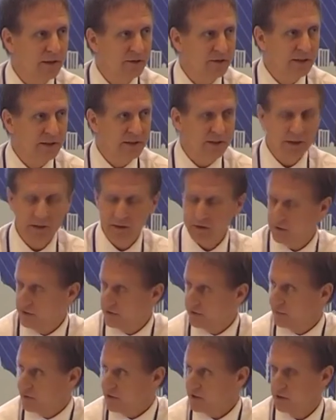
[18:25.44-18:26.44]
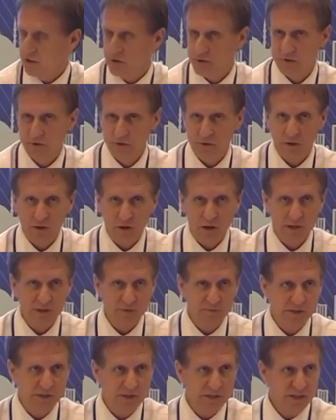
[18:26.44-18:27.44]
I think especially also on the
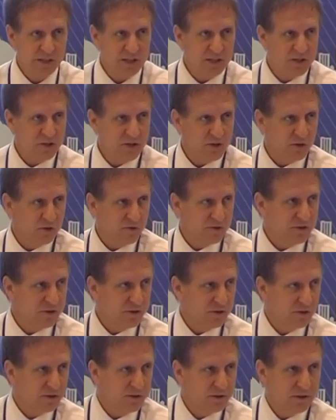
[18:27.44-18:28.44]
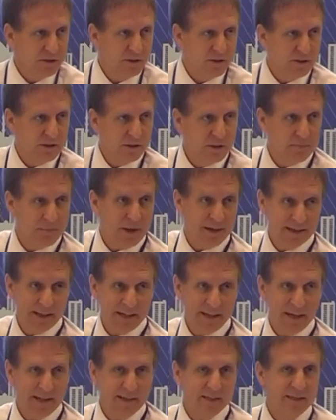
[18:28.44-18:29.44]
last presentation shows the
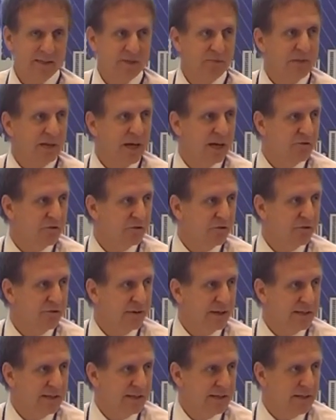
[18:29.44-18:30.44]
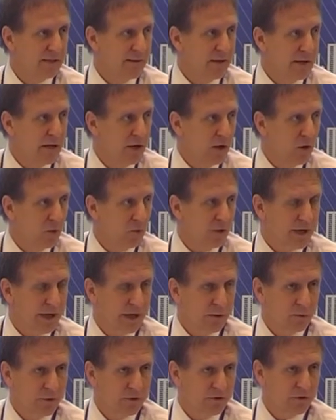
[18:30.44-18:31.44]
practicalities we have to face. What
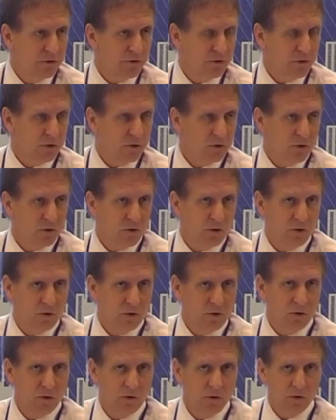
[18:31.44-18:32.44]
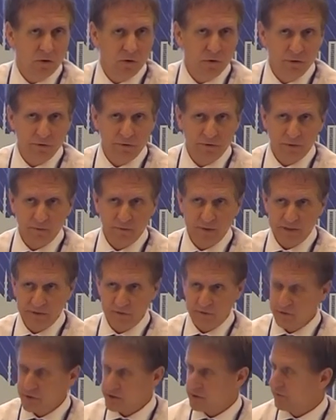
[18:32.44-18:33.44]
I would conclude from
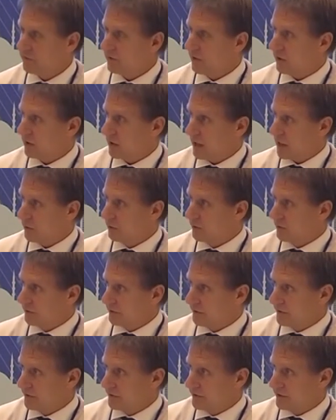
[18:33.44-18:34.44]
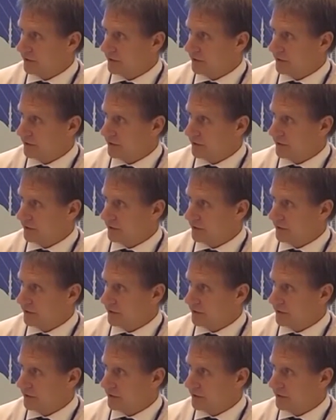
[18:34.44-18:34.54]
this, first of all, I will